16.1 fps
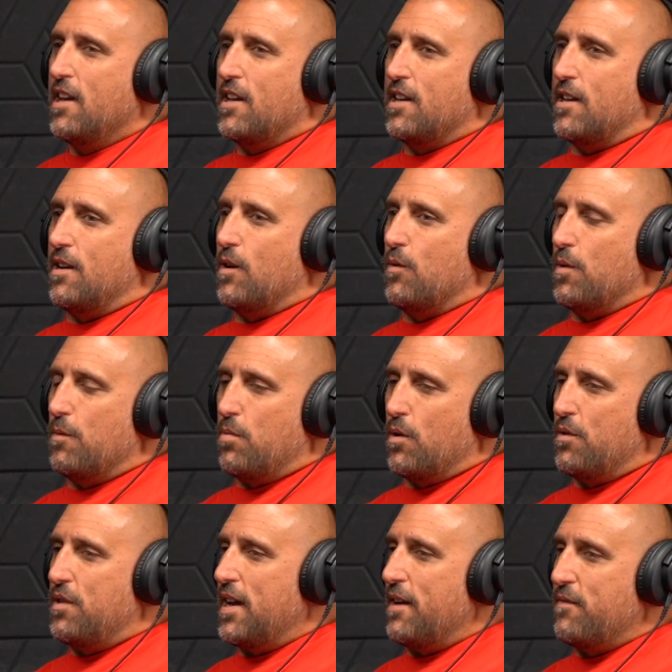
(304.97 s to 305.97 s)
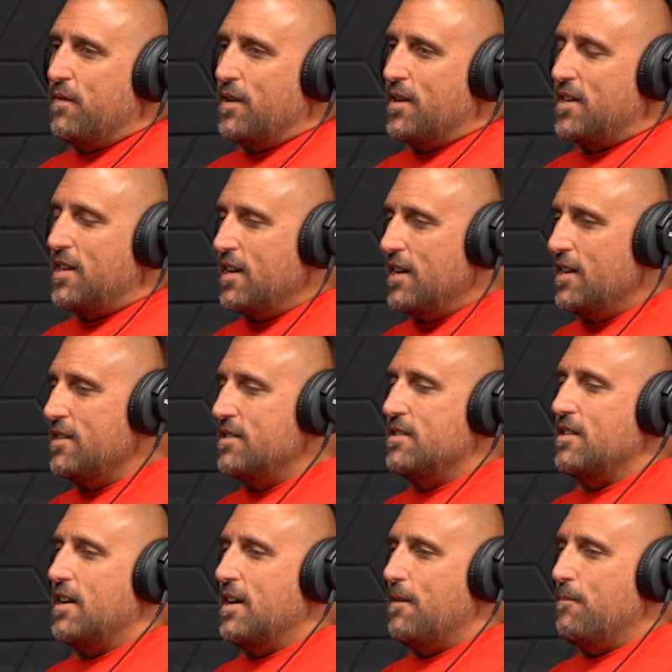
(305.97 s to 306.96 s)
You know, we both have kids.
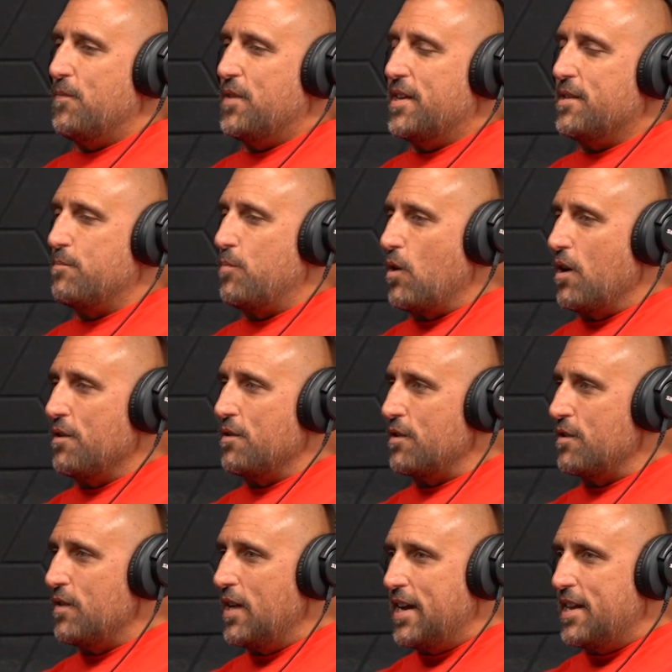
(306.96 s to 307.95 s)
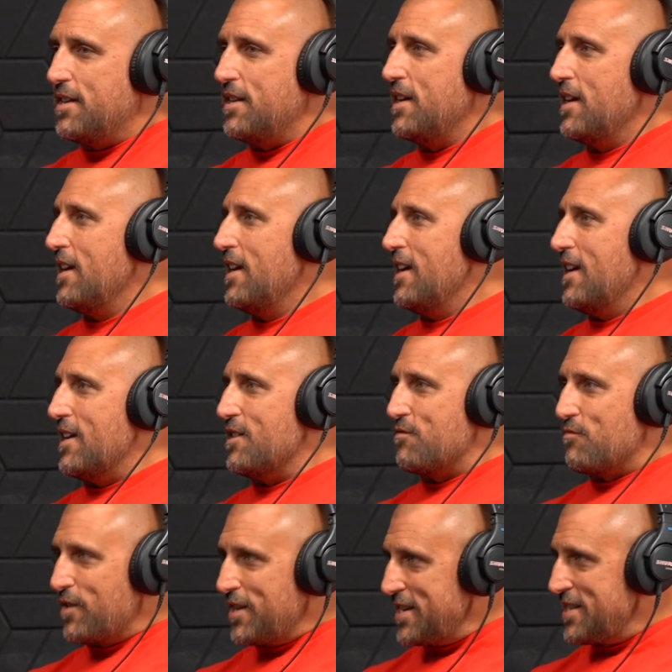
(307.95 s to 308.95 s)
His partner, Glenn, has
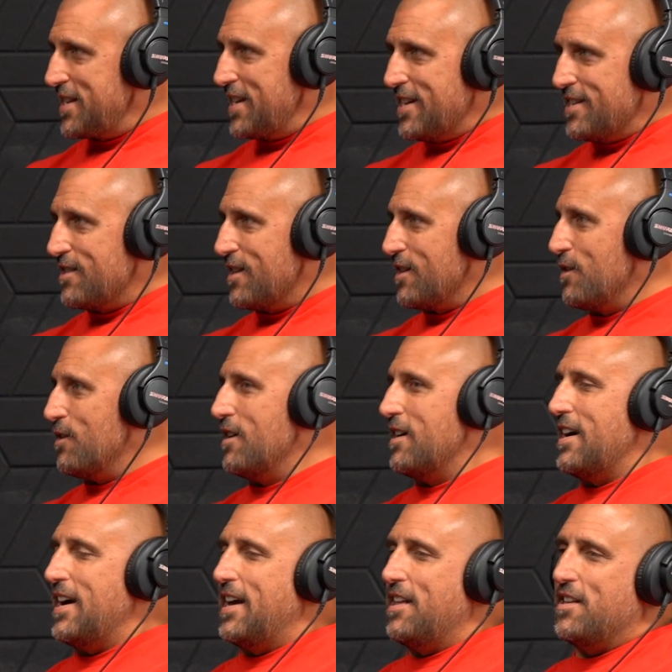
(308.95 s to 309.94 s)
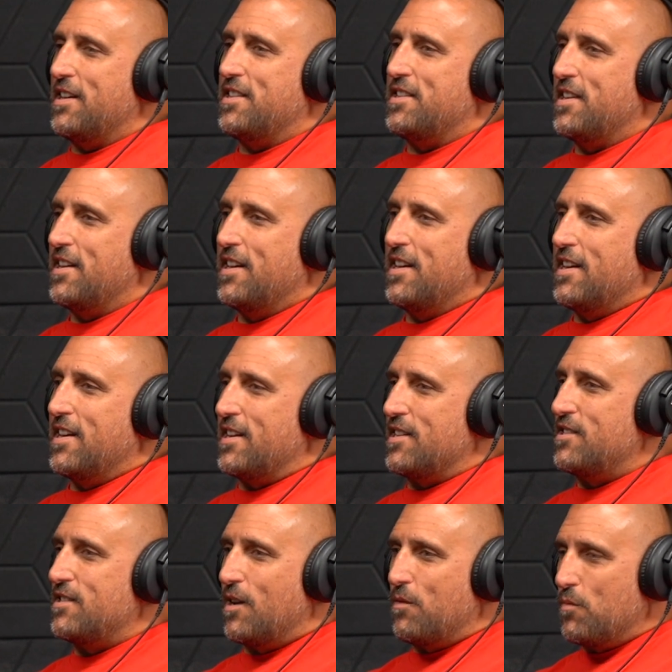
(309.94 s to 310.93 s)
raised kids on Long Island. His
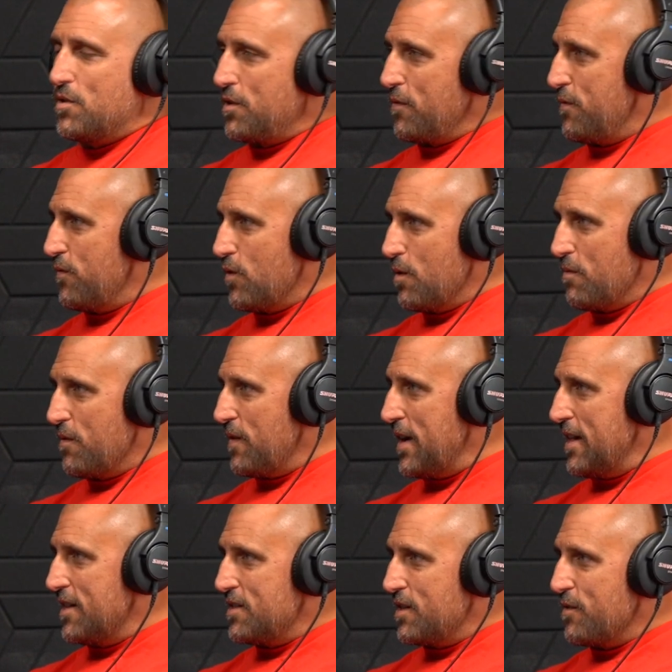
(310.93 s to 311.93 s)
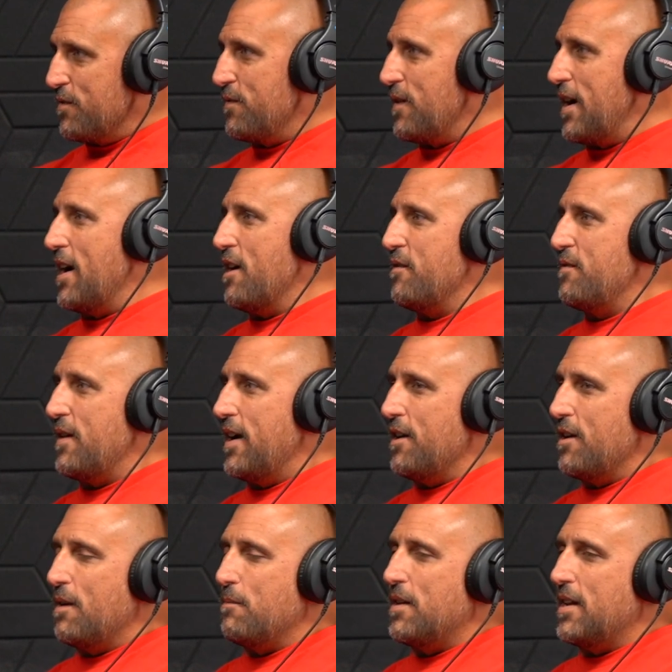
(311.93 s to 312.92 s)
son was a former volunteer
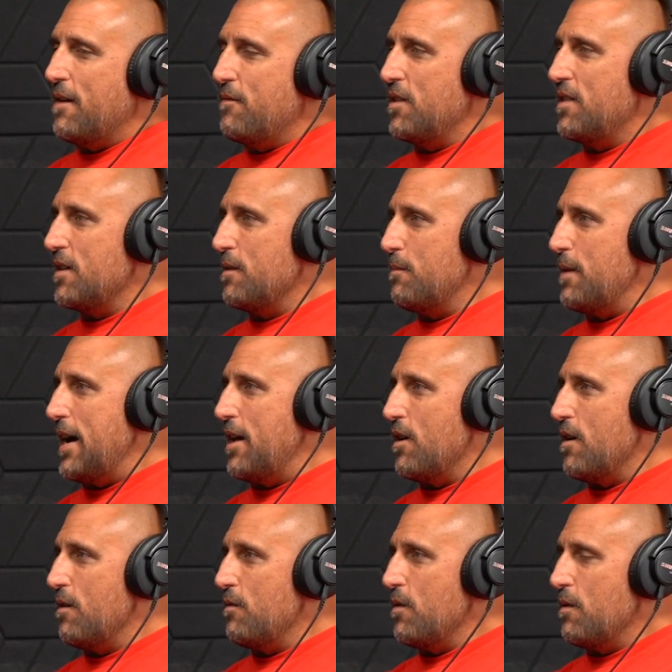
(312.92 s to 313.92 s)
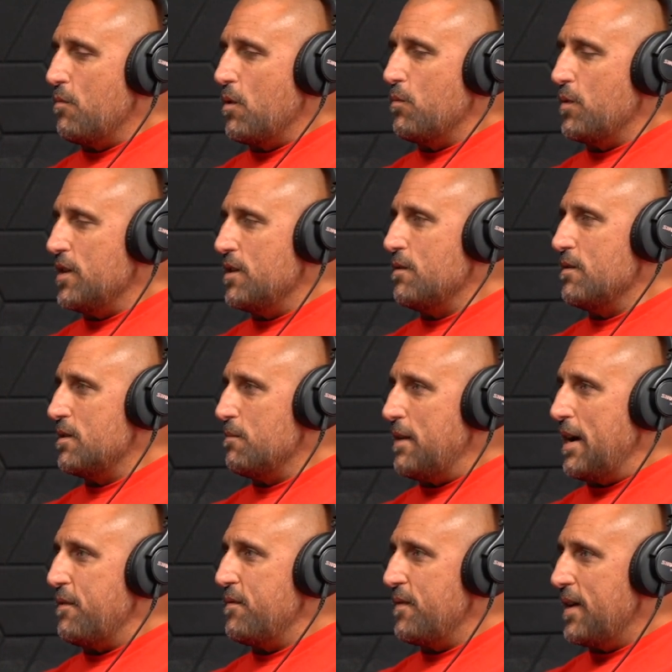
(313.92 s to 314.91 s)
firefighter. I mean, everything about what we do is
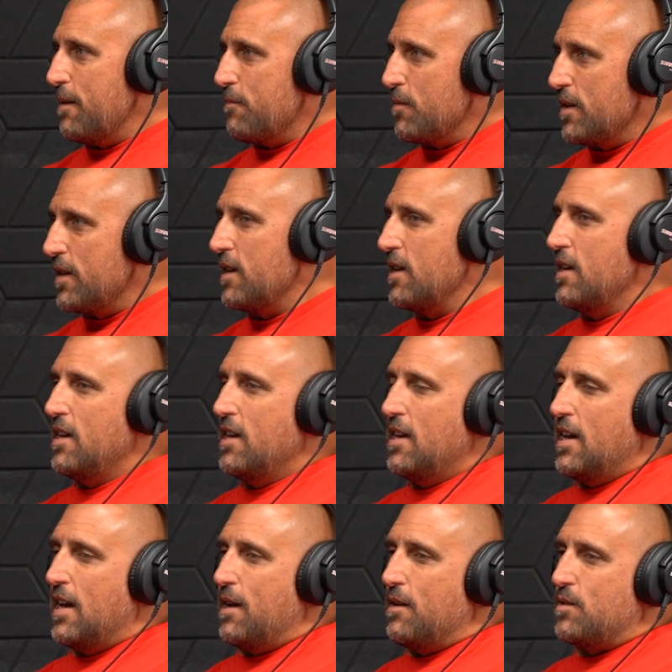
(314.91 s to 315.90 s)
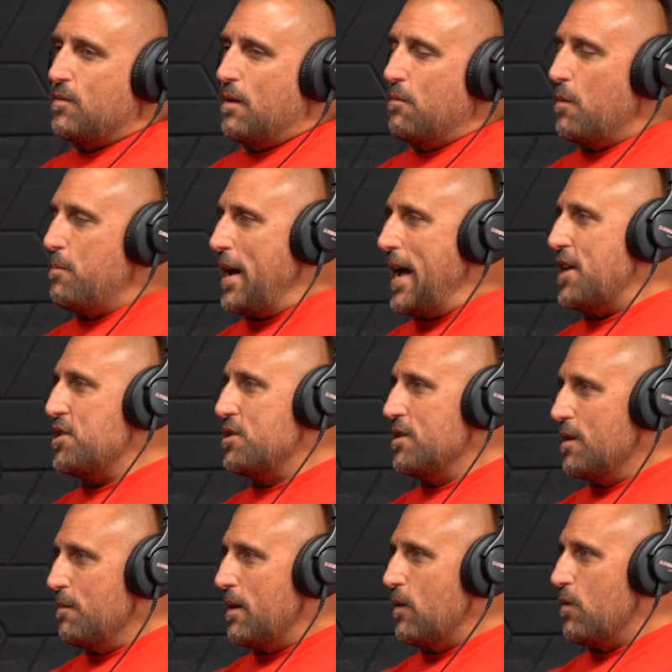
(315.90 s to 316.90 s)
about family. And that's why we're
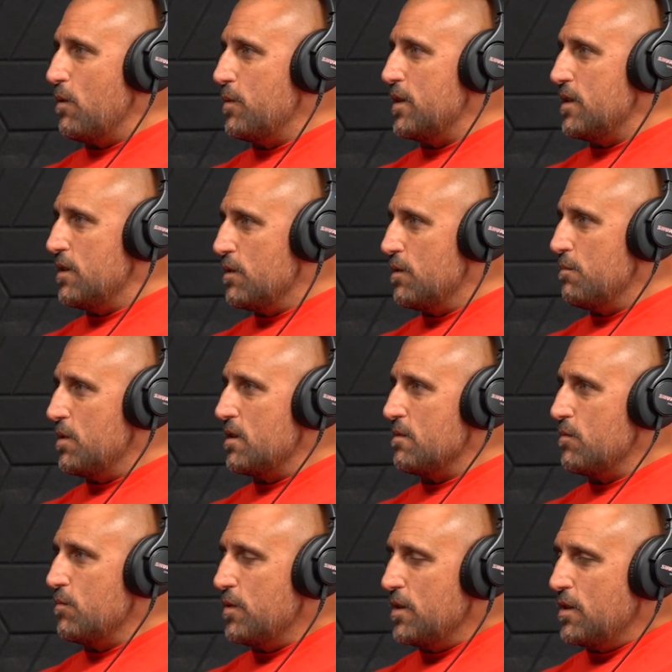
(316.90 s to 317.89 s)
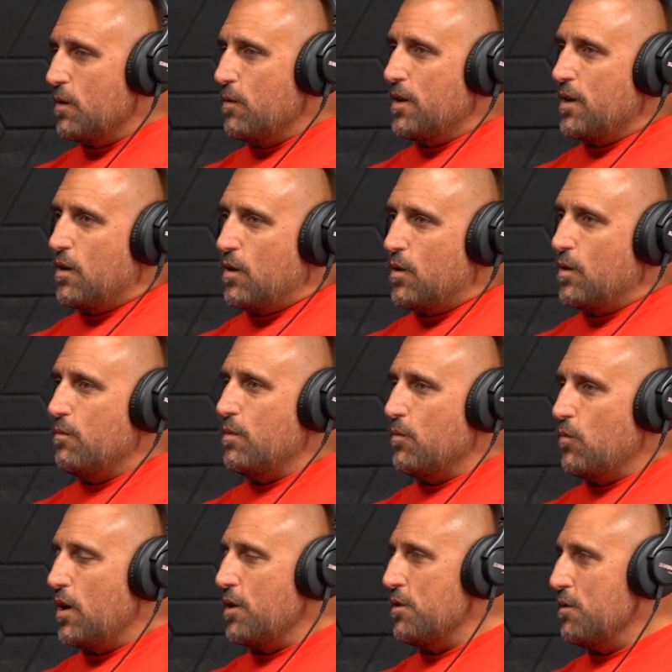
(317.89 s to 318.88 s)
passionate about what we do, because when we go in a home, we
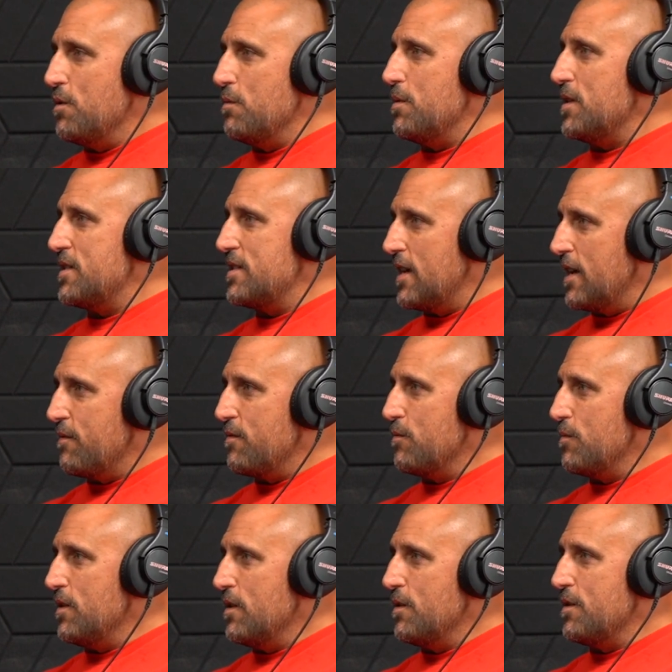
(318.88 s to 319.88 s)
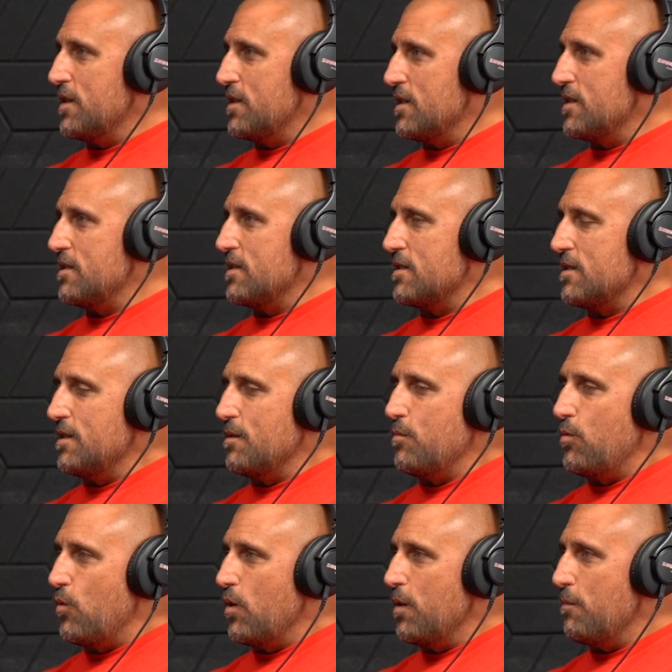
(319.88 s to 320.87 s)
want you to be safe, and we know that this is an
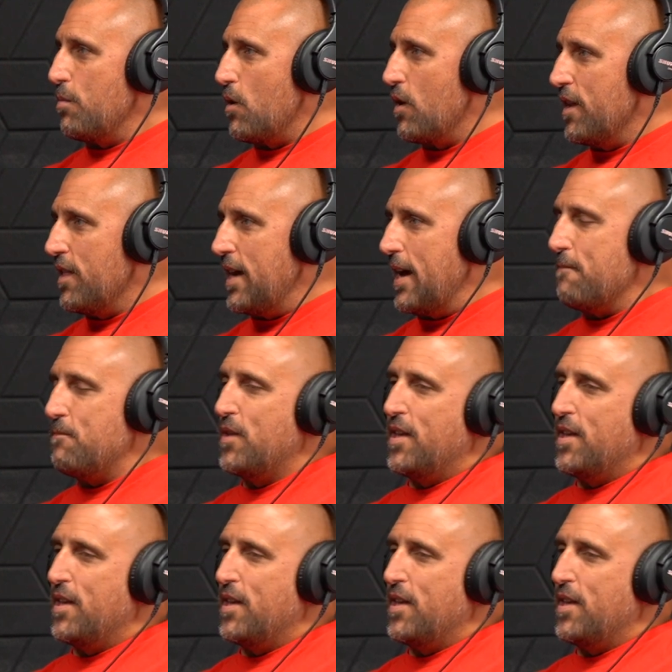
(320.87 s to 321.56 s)
important part of that.